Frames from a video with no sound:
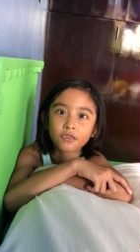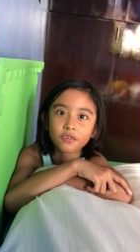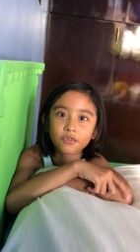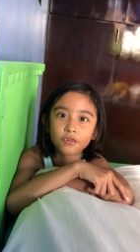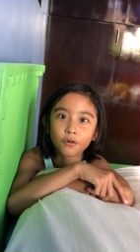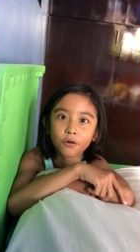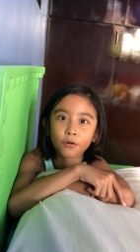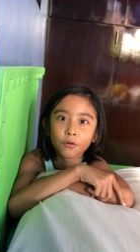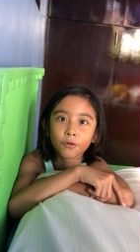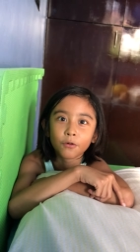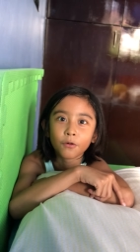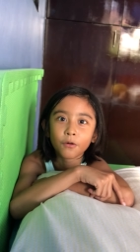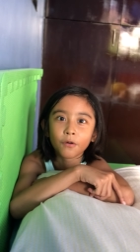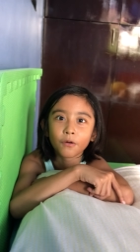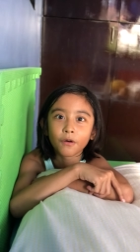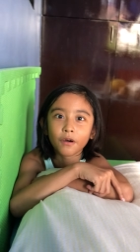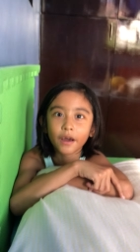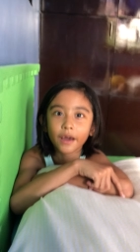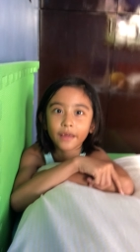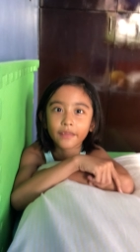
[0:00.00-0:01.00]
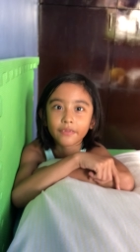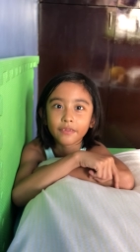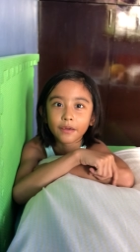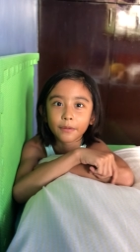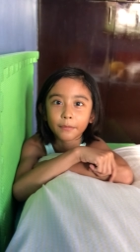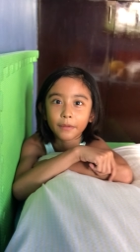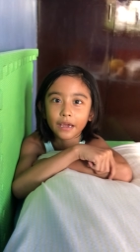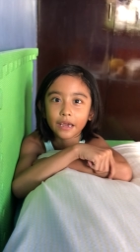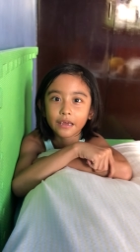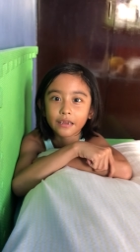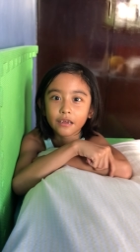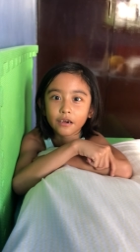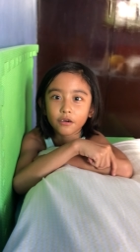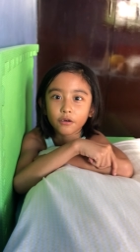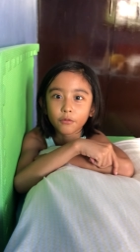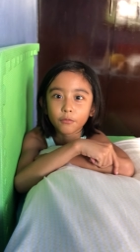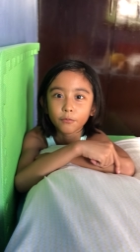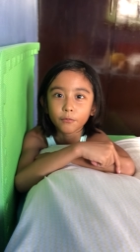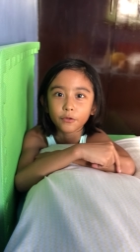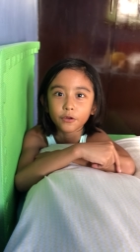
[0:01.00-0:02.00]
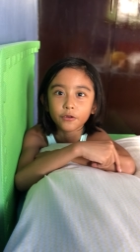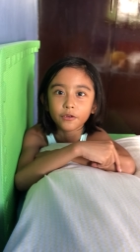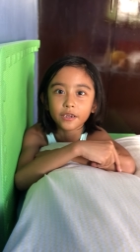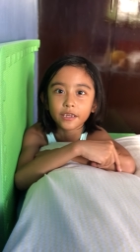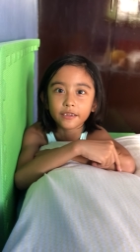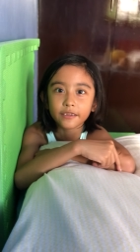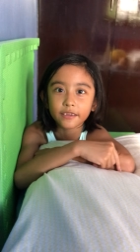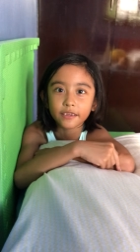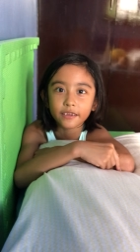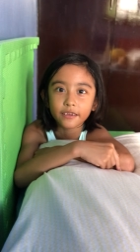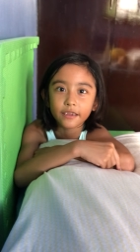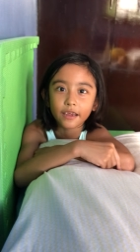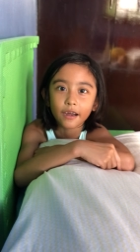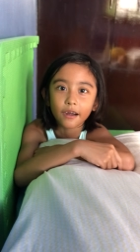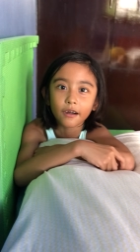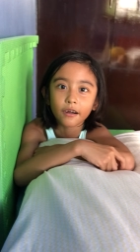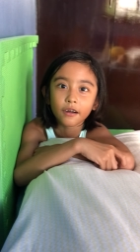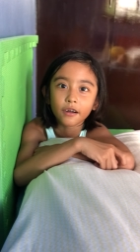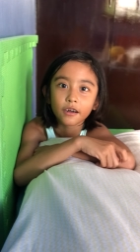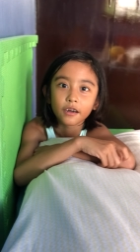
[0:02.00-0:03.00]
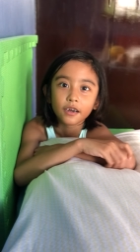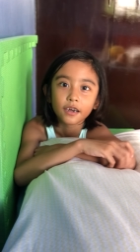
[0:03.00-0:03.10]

So and they made a community there,